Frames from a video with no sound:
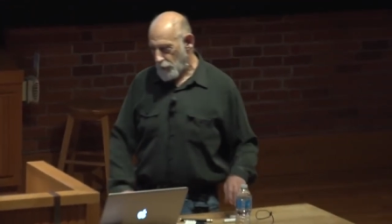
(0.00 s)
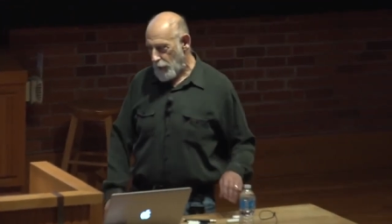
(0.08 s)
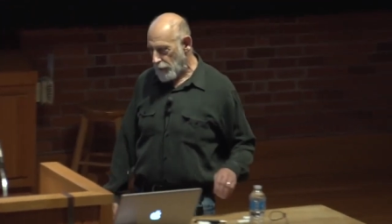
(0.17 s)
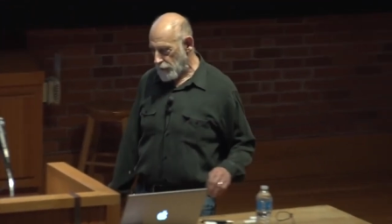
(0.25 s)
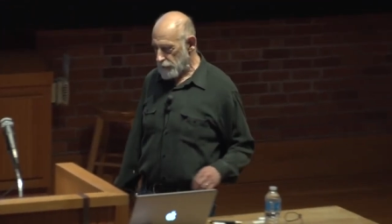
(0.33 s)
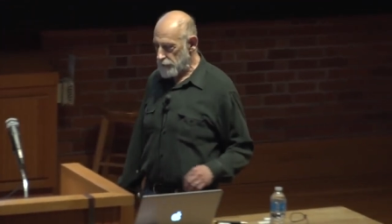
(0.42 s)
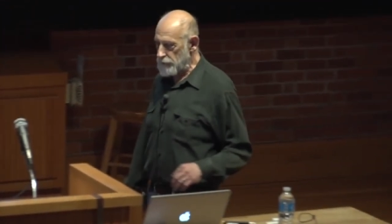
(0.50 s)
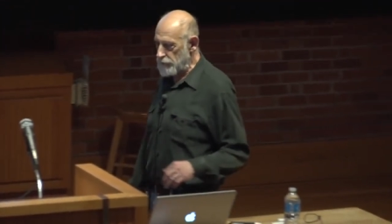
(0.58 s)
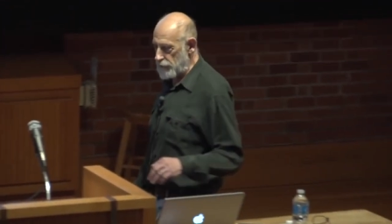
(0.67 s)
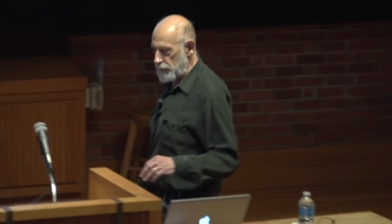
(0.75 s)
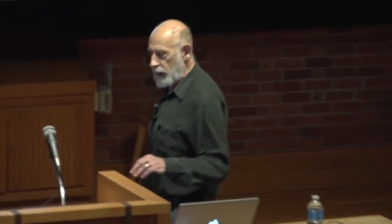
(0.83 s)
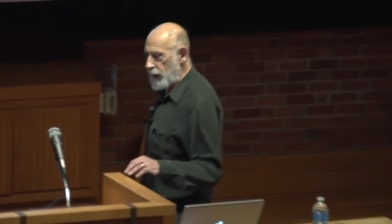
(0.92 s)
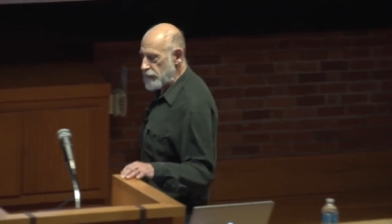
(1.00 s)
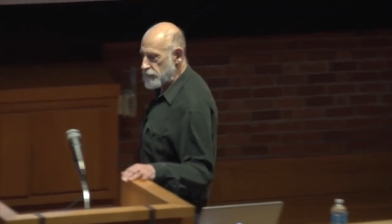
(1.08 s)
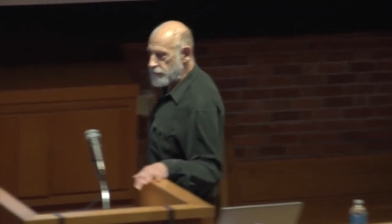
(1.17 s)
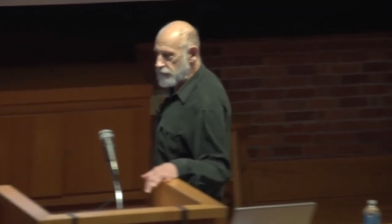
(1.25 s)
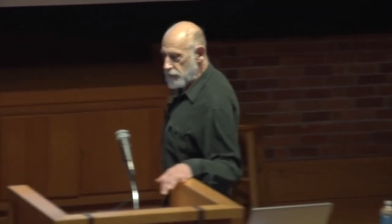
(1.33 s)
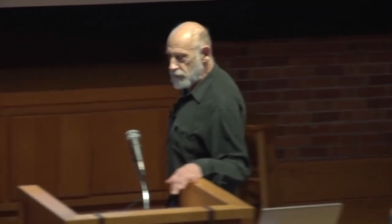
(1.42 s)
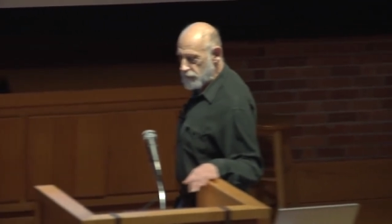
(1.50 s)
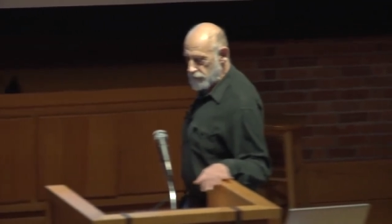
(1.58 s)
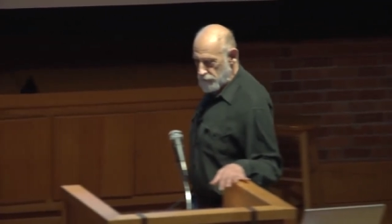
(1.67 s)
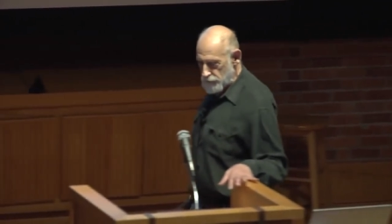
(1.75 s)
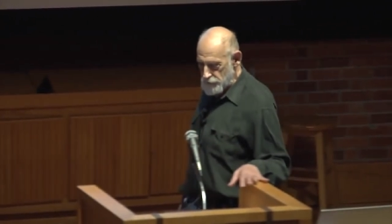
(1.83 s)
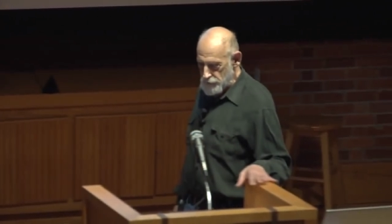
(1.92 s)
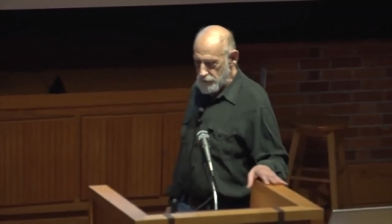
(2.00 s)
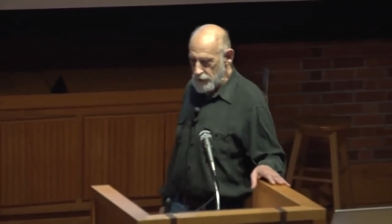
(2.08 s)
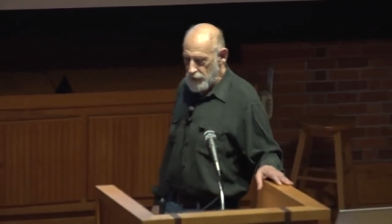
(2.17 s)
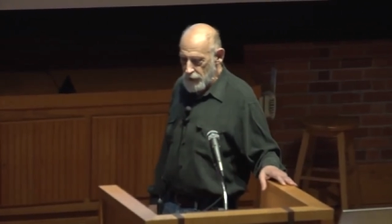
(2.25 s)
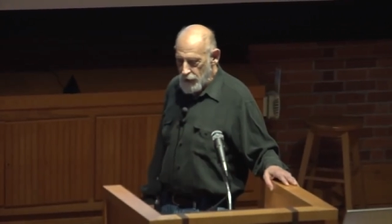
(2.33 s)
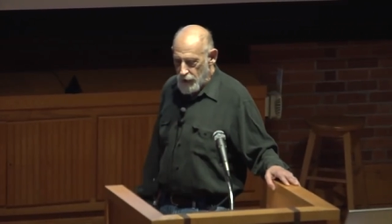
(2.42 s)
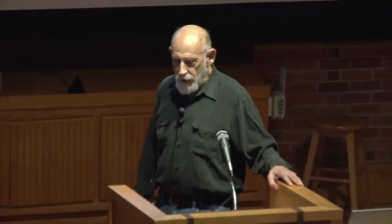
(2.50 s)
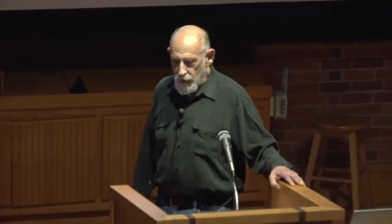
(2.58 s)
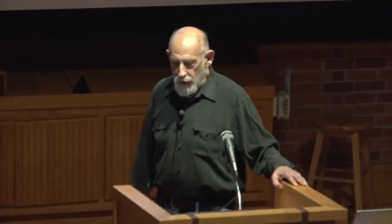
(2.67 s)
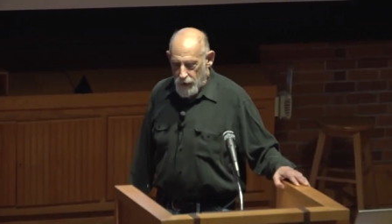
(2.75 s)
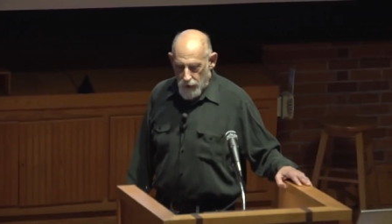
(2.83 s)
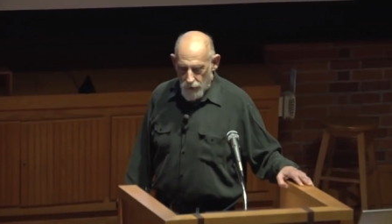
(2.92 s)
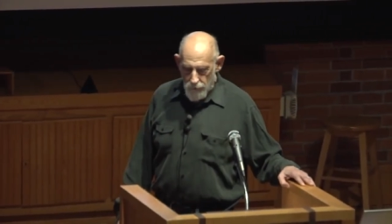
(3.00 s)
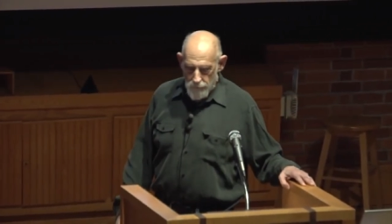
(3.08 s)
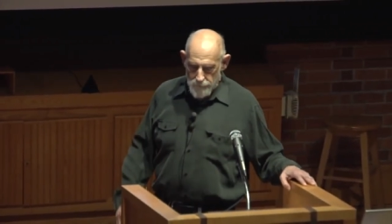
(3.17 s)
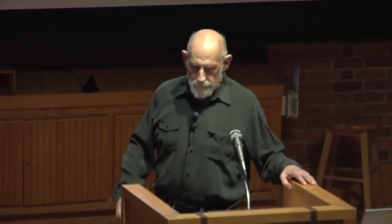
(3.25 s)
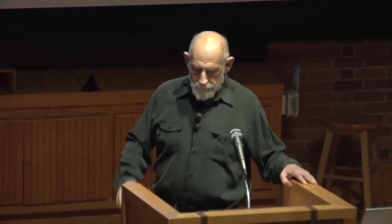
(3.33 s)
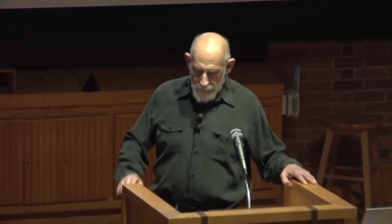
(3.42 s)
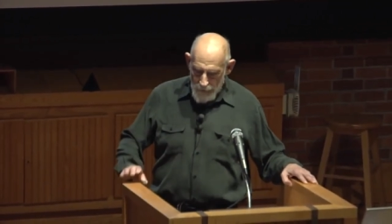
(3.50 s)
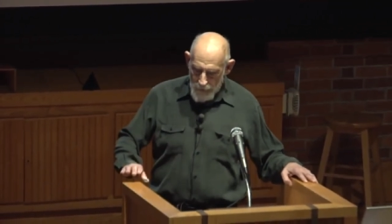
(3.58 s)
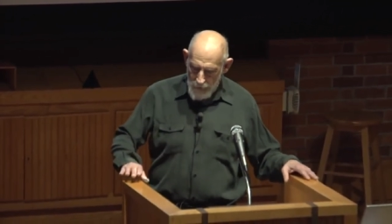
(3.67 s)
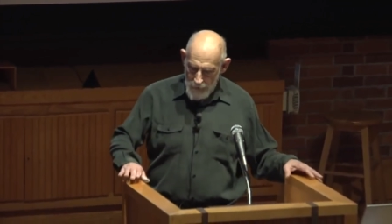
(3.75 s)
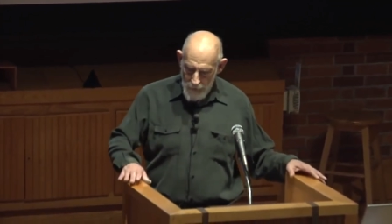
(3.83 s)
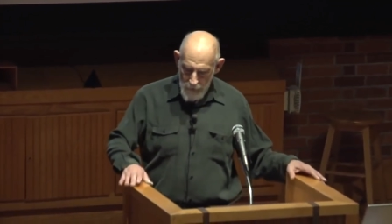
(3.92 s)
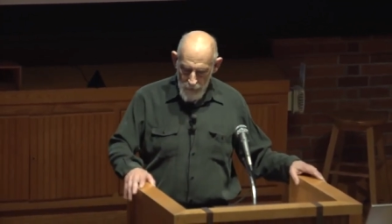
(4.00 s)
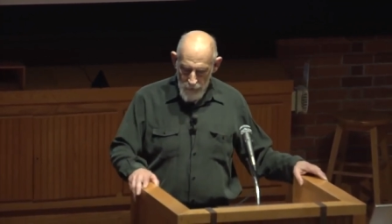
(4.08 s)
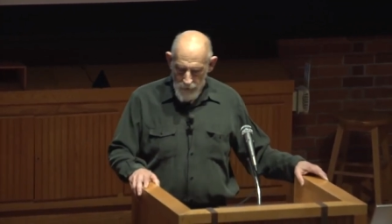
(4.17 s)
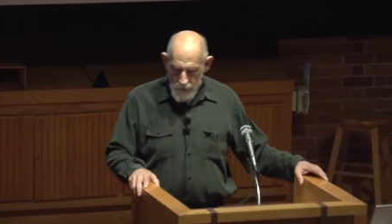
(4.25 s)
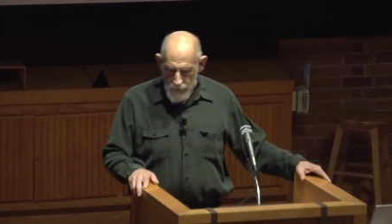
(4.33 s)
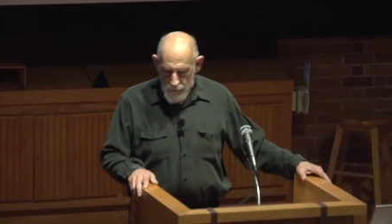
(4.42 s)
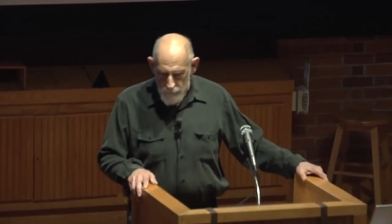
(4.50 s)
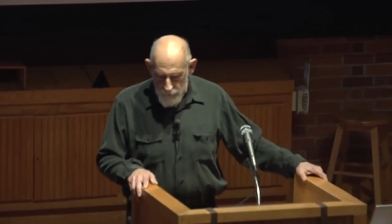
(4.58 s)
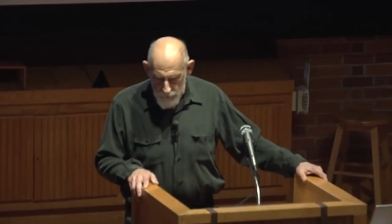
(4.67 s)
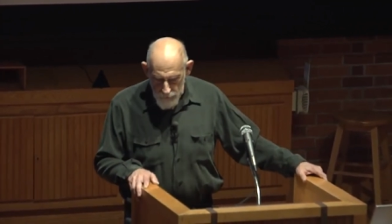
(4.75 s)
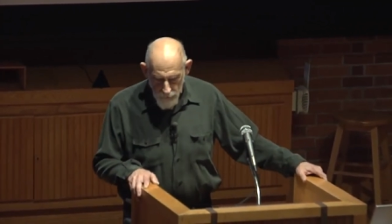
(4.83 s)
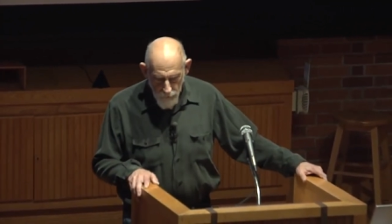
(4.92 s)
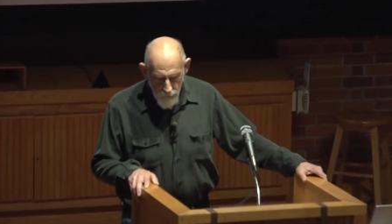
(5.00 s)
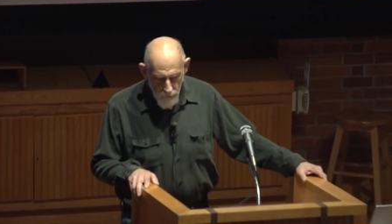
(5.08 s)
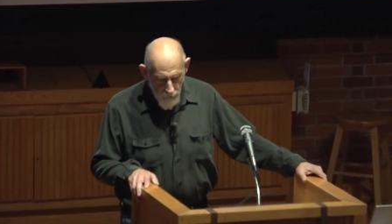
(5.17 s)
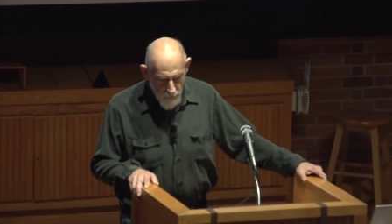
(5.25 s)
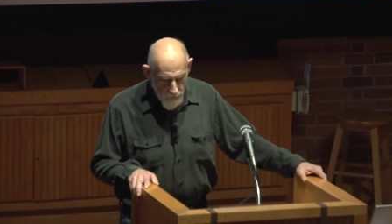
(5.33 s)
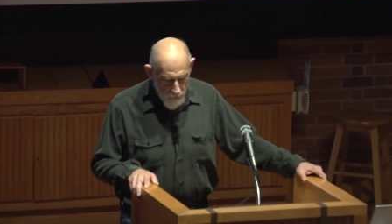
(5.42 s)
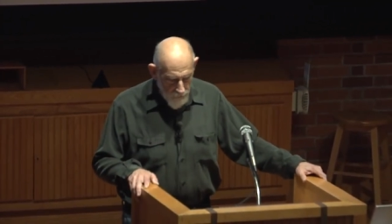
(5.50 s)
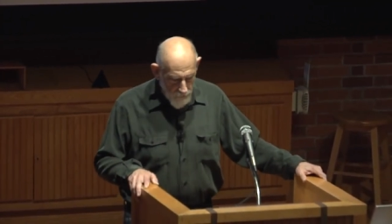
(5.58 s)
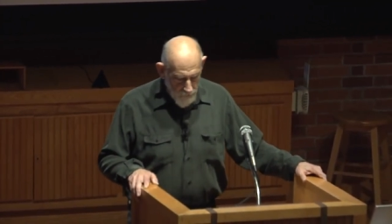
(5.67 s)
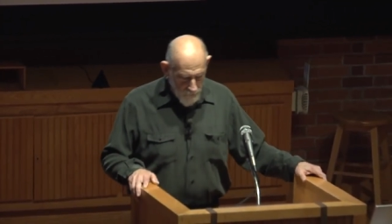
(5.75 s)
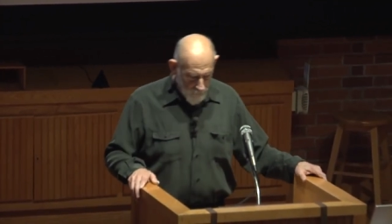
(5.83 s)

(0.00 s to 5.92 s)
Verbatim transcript: longer than the age of the universe. Um, but you know, uh,